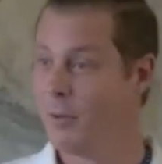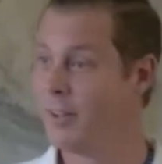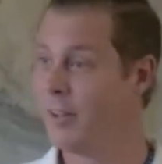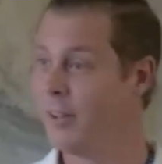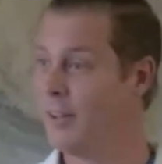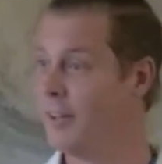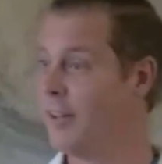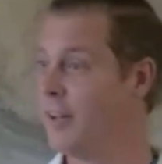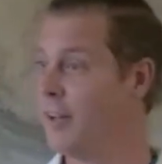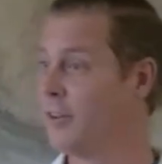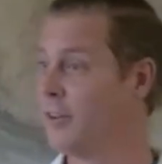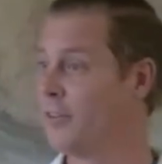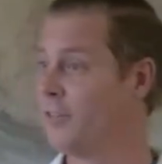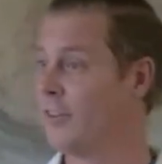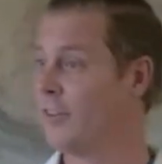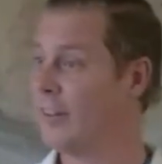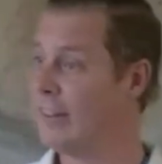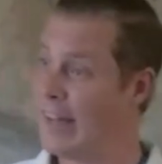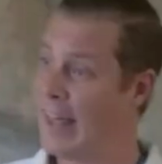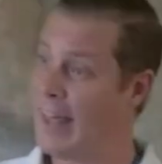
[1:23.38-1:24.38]
But then
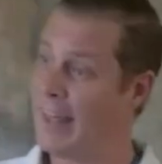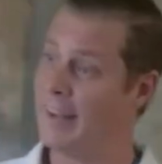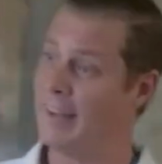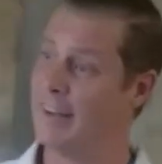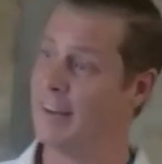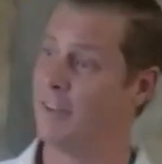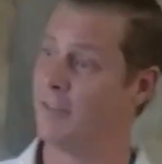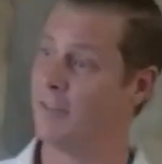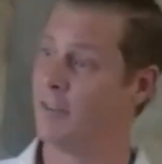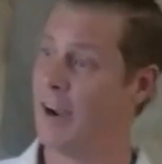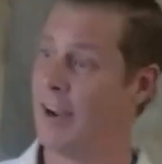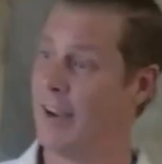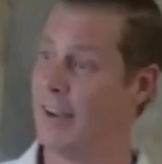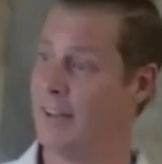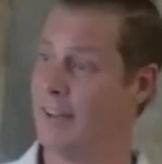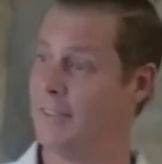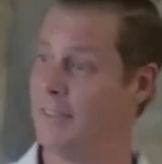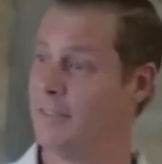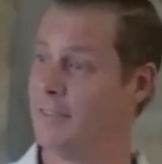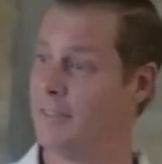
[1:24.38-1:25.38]
there's letting it
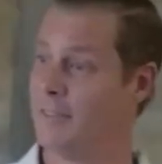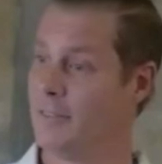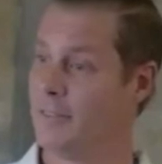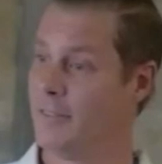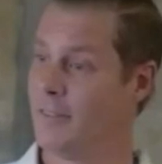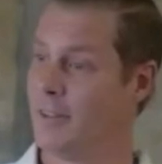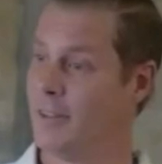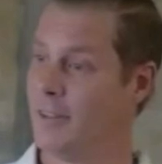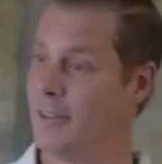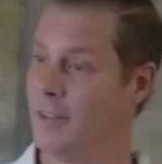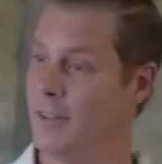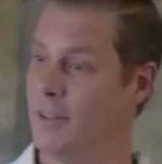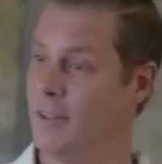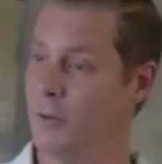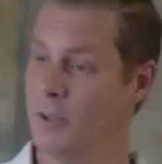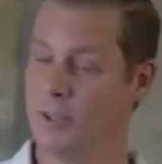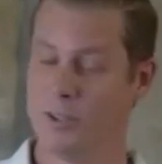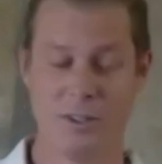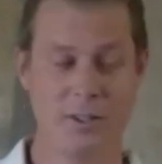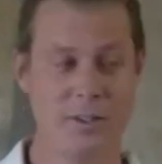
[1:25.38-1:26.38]
rain,
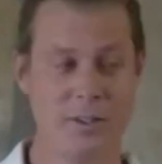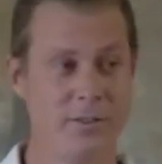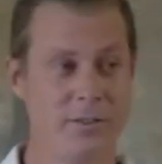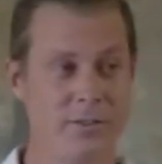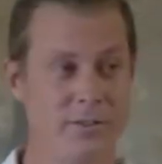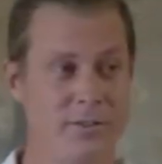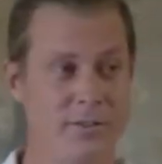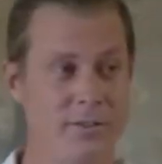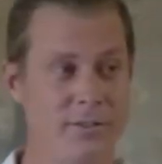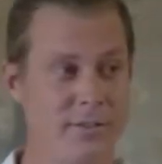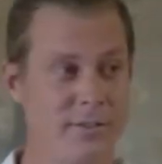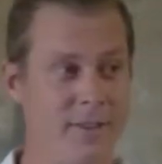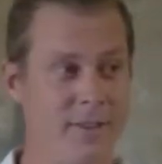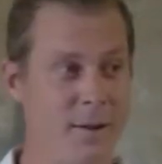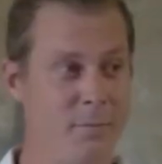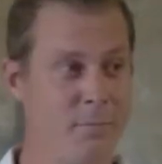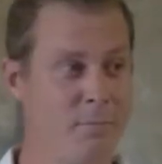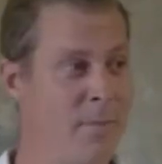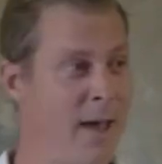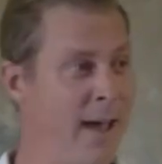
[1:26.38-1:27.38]
which is
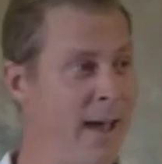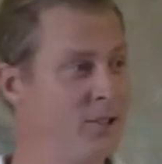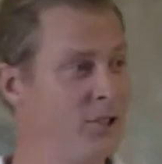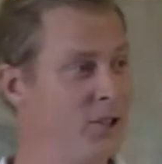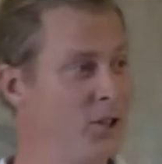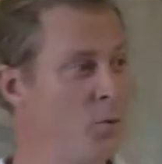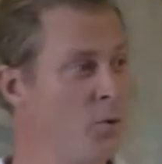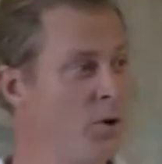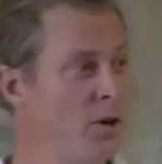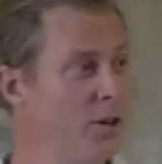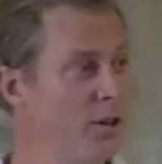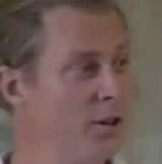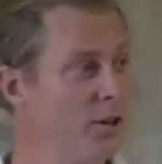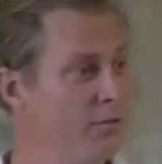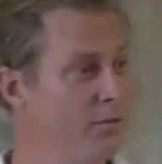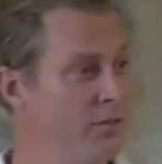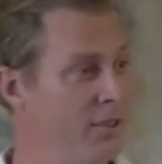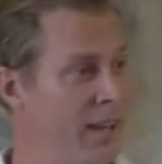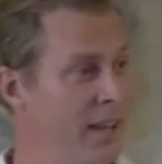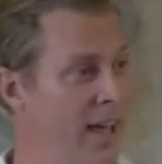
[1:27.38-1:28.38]
that magic
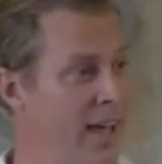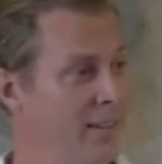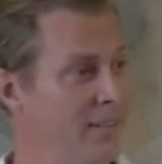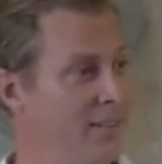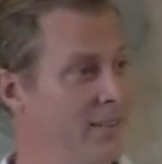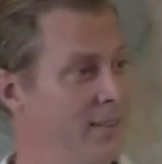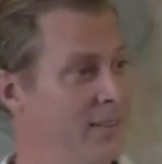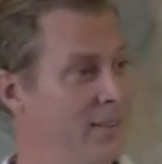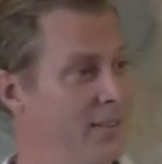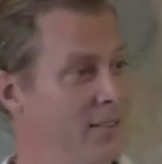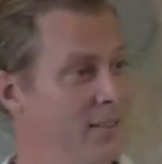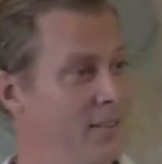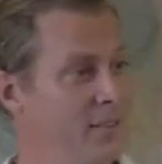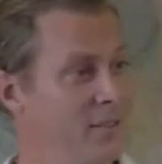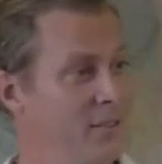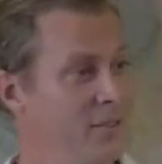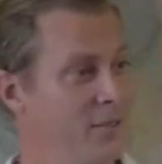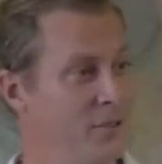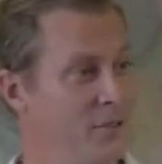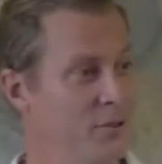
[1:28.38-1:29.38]
word of let,
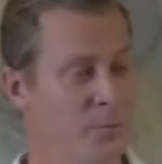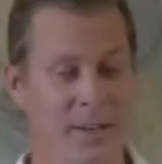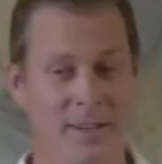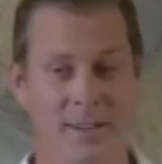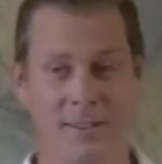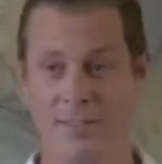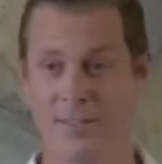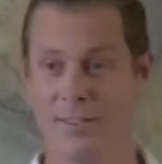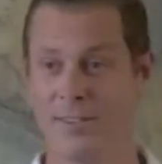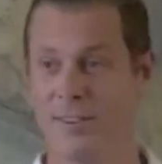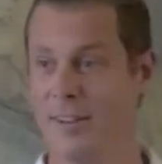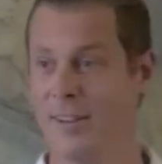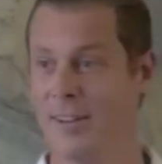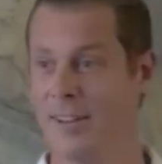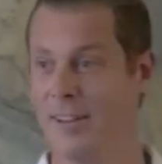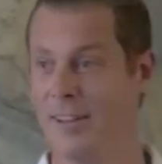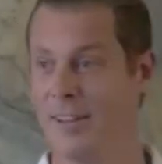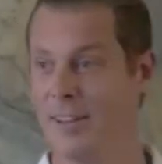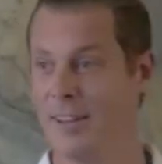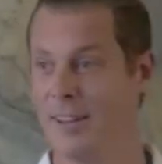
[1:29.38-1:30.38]
which means
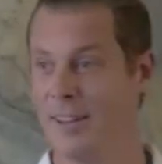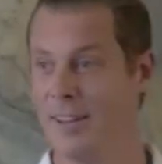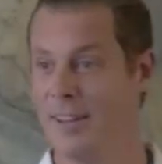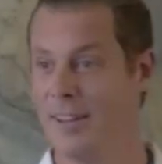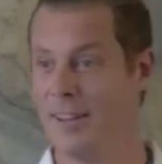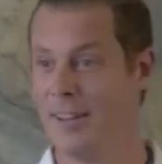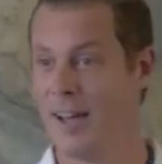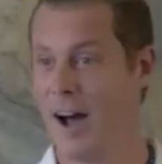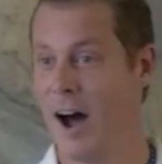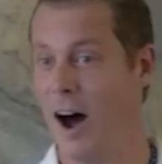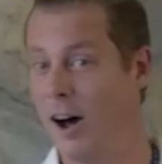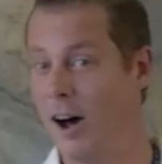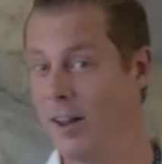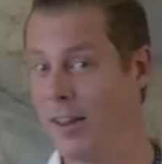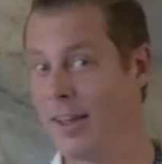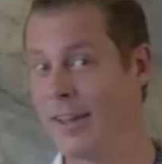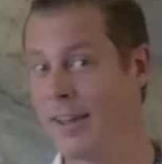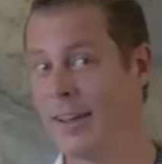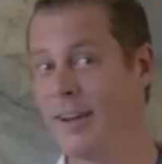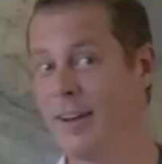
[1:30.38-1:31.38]

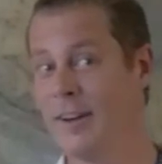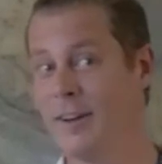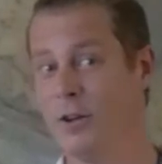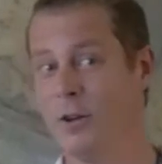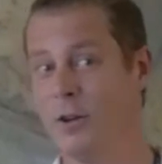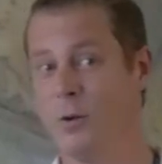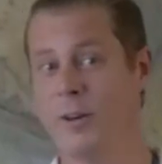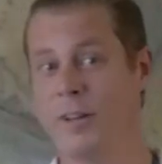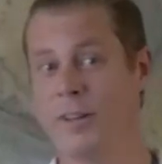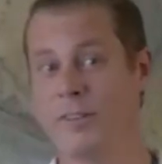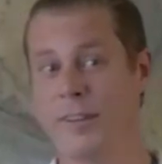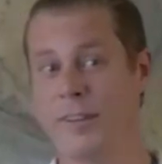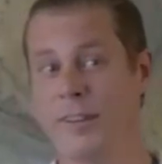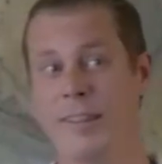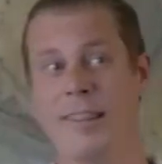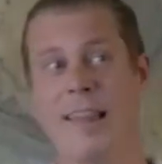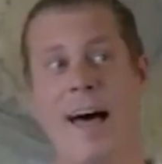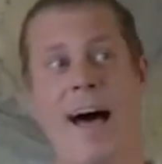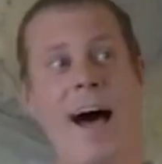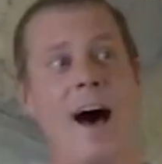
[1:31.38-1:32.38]
all I got to do is
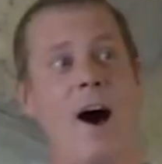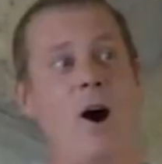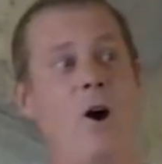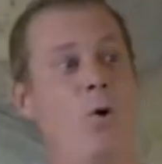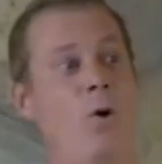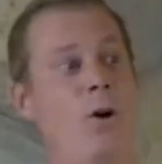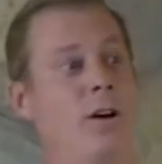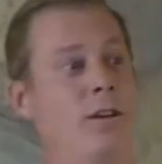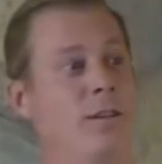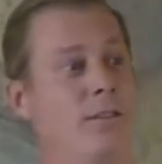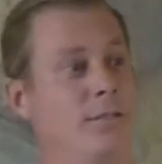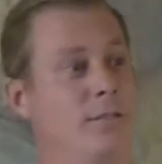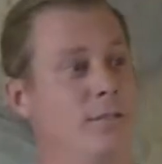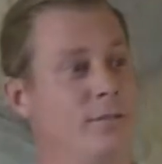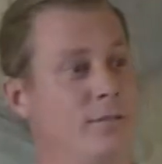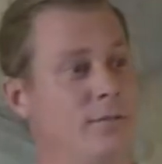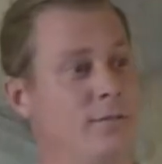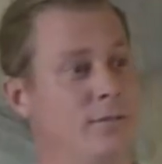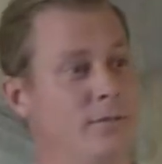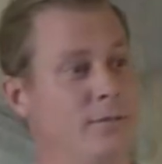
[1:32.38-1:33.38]
allow,
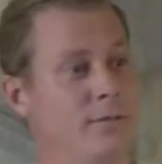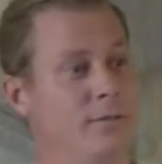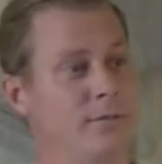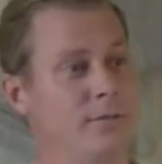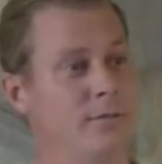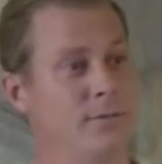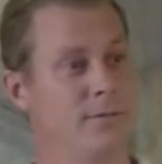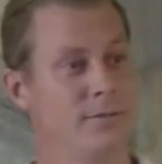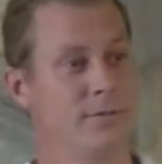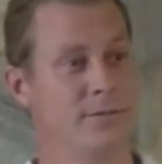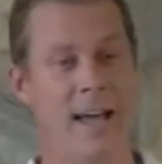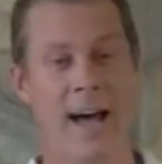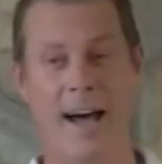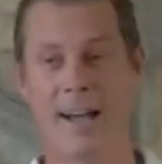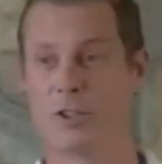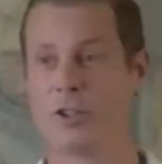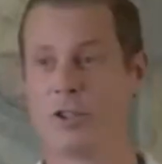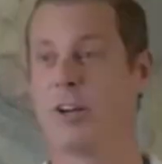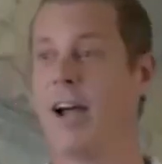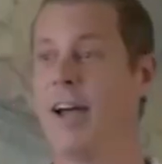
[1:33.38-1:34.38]

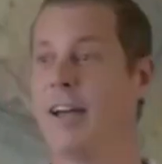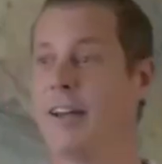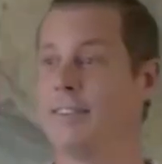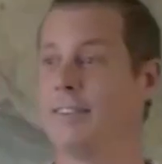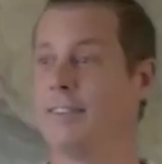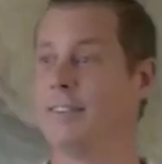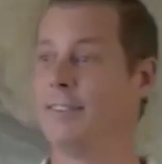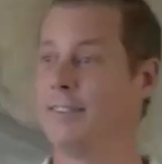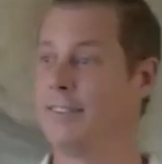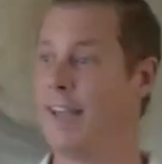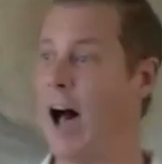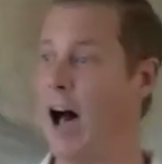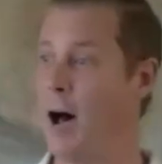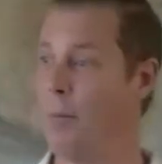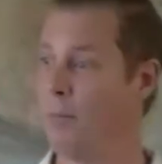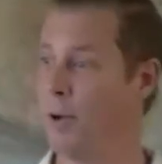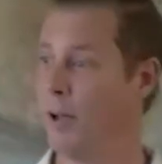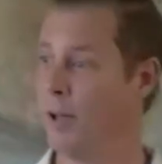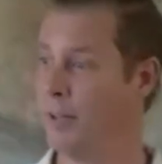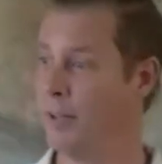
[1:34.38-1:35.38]
not try to
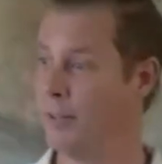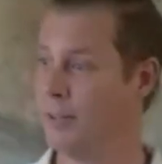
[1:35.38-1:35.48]
stop.